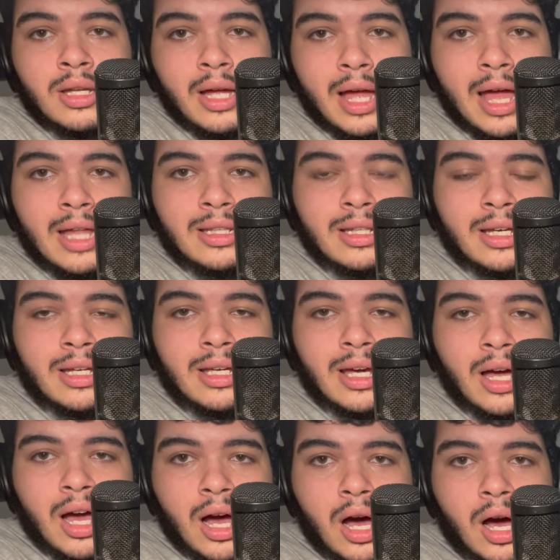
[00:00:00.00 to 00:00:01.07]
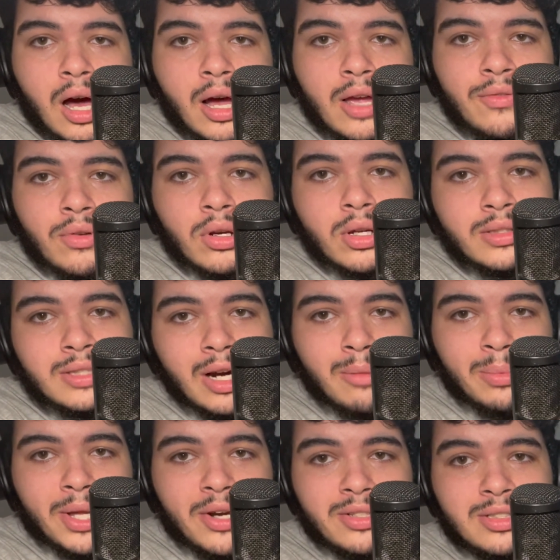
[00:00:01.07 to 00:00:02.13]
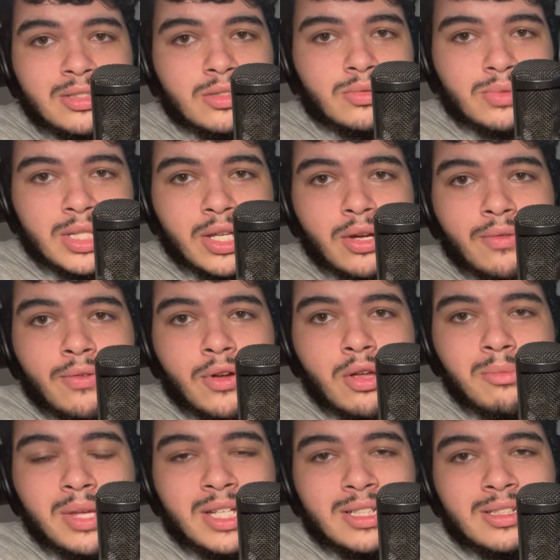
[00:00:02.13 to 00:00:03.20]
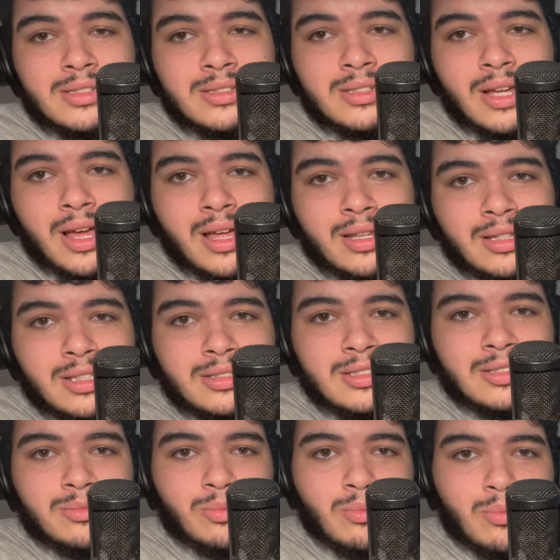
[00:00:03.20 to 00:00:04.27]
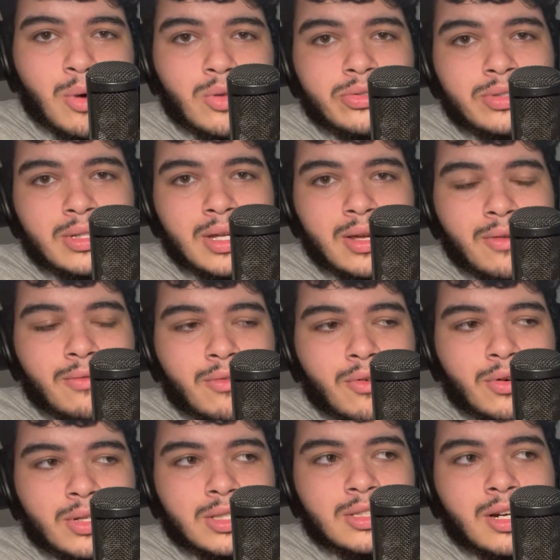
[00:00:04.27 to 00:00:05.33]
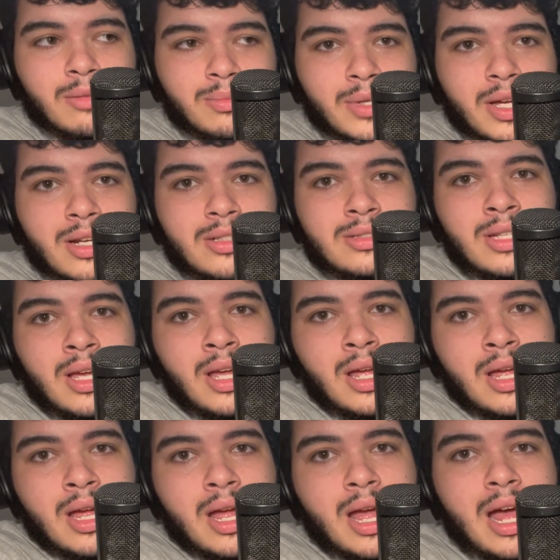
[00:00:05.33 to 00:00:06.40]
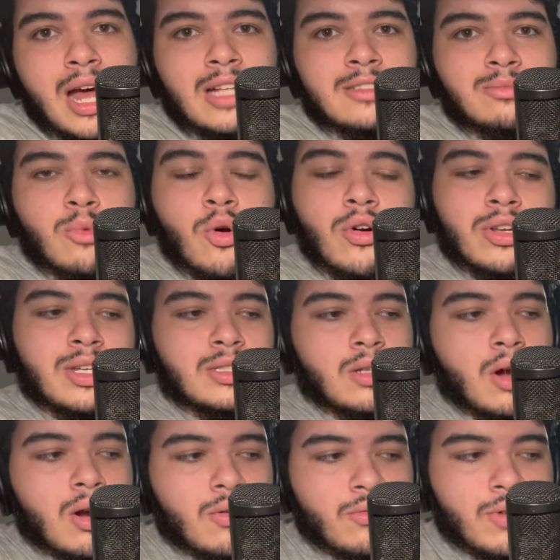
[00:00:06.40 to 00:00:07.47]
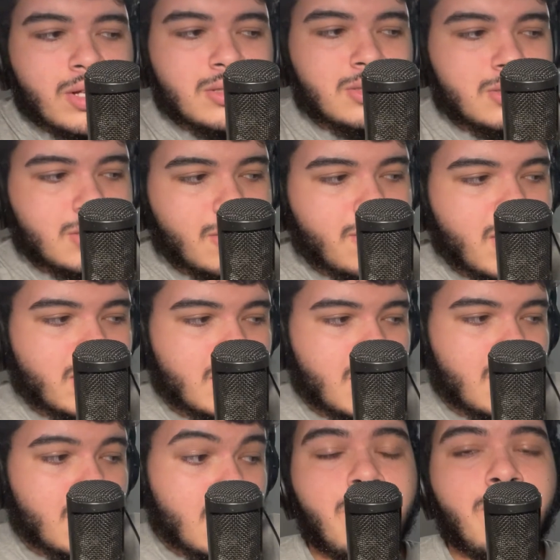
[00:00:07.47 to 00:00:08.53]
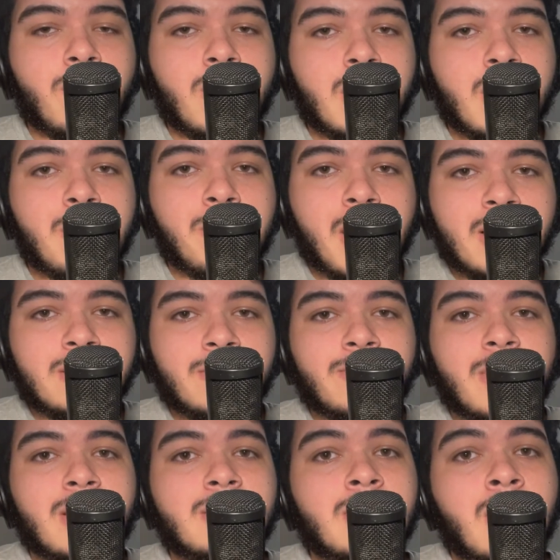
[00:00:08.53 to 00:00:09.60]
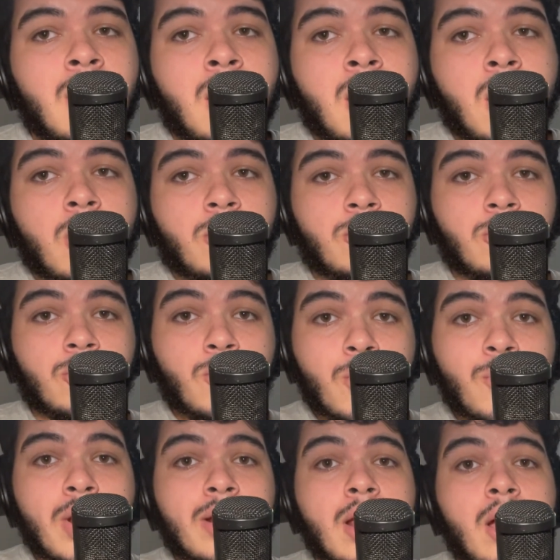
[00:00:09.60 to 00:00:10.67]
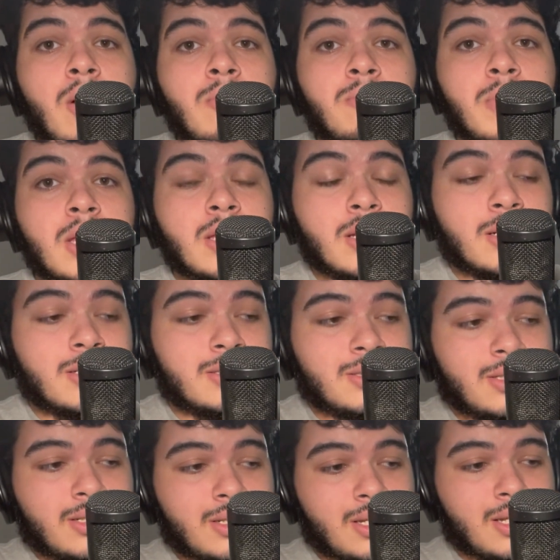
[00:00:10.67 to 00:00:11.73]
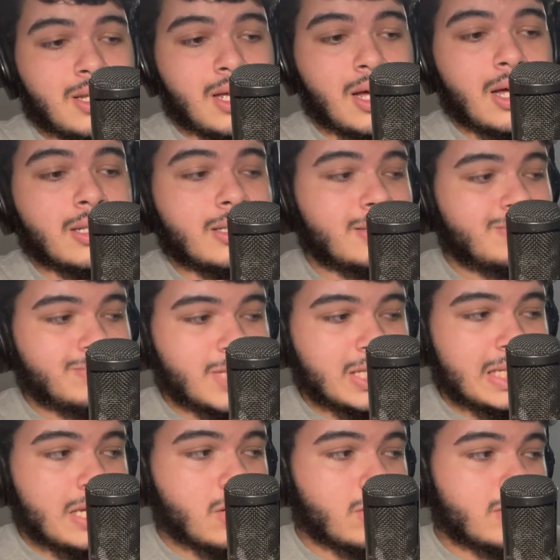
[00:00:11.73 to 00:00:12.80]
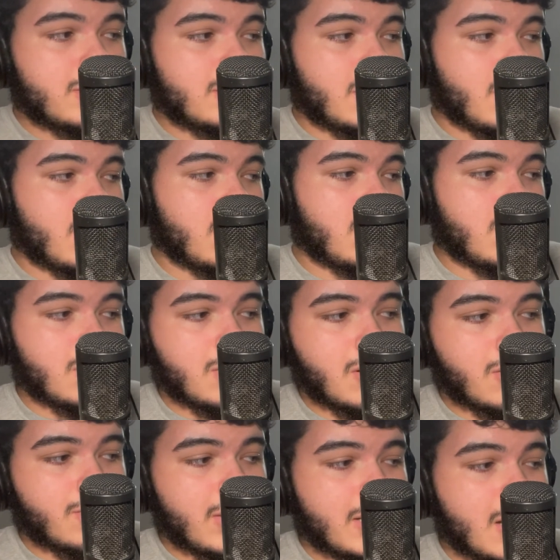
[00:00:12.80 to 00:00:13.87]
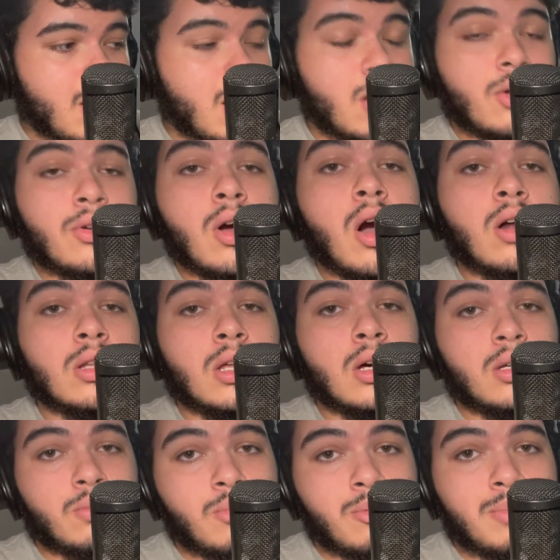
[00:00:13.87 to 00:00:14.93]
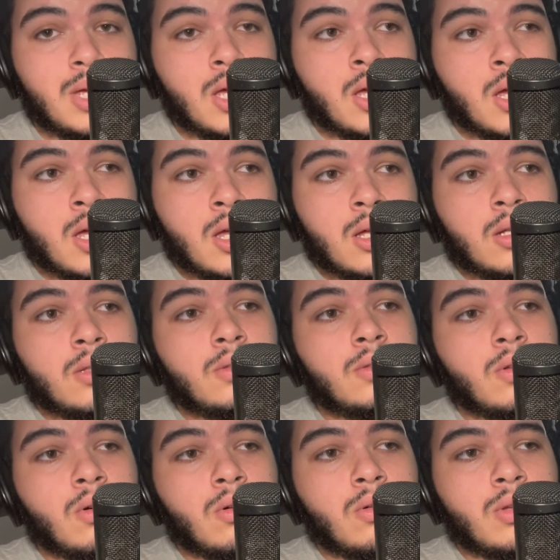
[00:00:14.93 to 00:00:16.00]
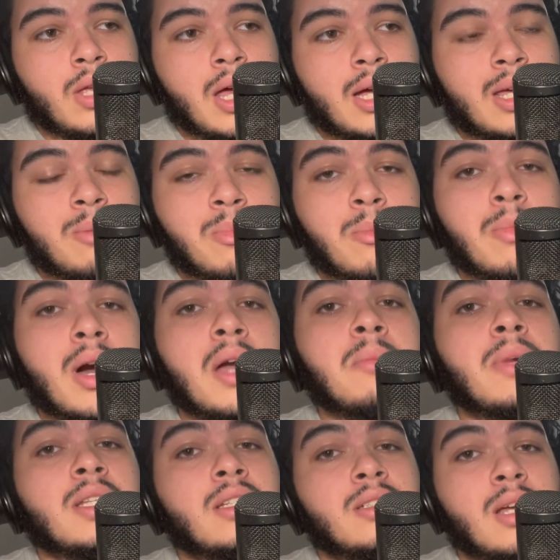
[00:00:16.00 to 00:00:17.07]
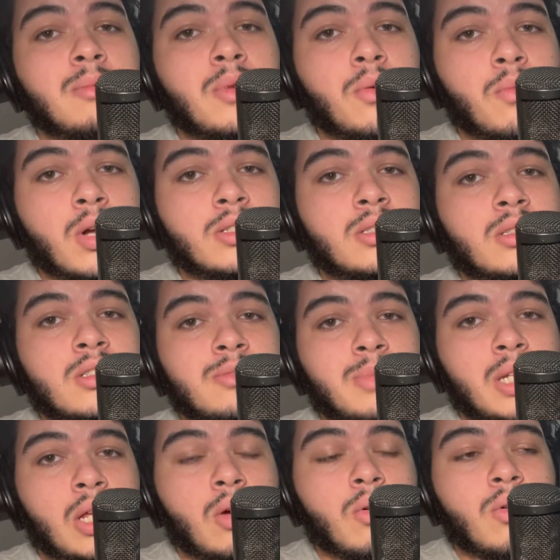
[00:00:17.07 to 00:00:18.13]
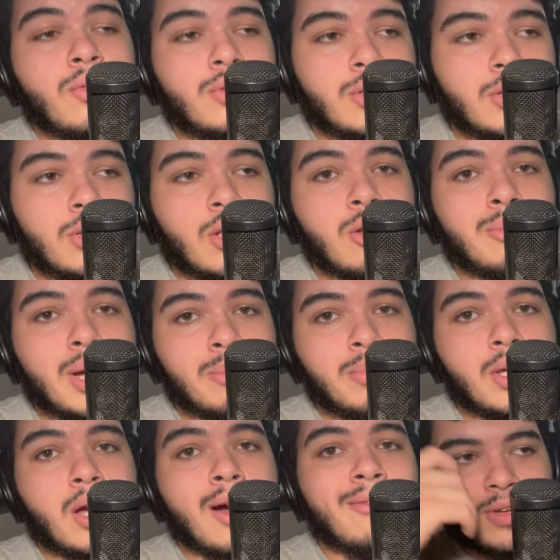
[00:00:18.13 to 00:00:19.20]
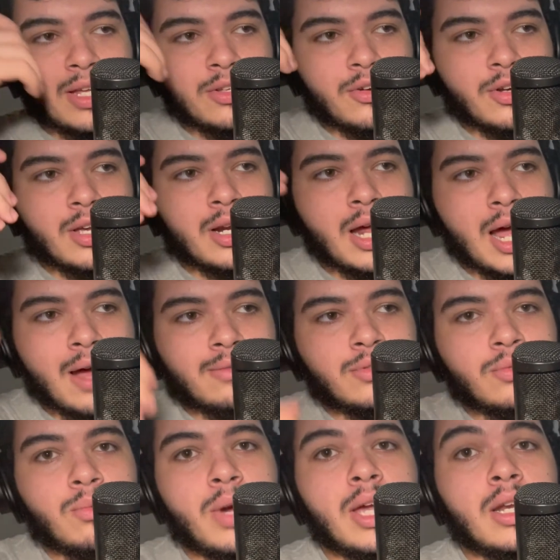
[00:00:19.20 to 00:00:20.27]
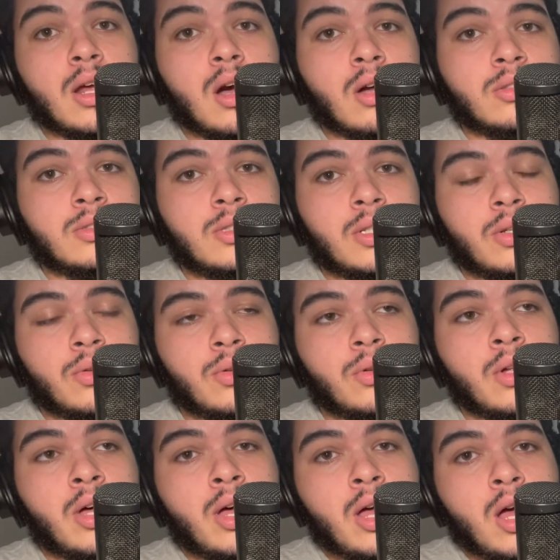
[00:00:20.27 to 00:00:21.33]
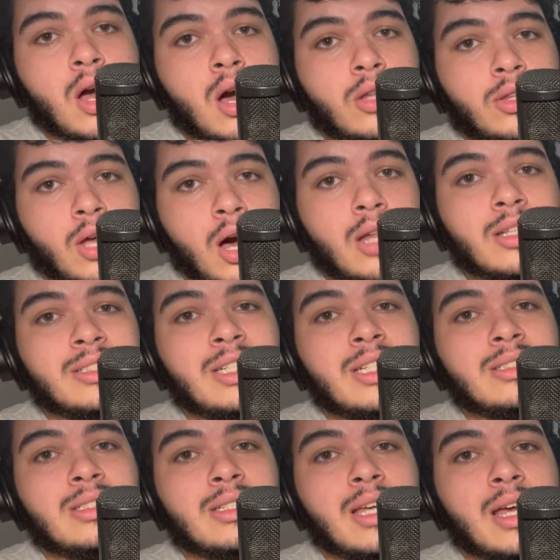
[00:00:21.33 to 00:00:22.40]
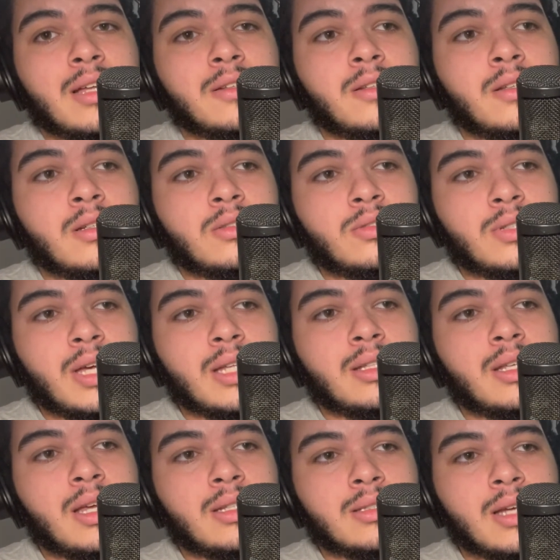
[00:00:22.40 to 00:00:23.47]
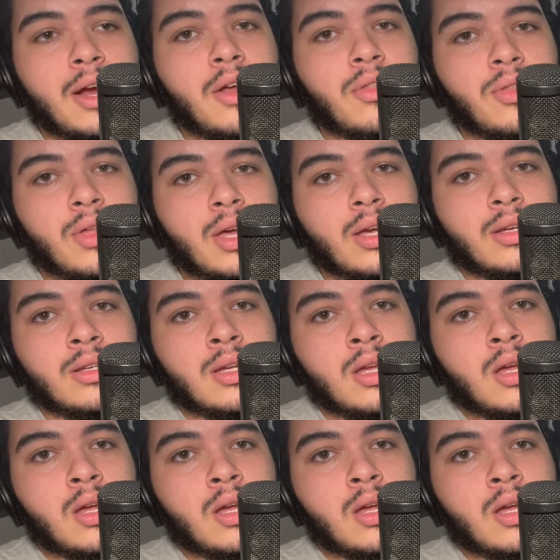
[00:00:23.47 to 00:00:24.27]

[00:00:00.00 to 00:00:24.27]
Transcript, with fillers: And like, uh, if you're a guitar player, this is really good for you because this is mostly for guitar players. It has more guitar effects and stuff like that. If you want to get Bias FX, you should do it right now because uh, the deal is still on right now. I don't know how long it will be. So yeah, keep in mind by the time you're watching this video, the deal might be off and you're gonna have to wait until the holidays again to get the entire thing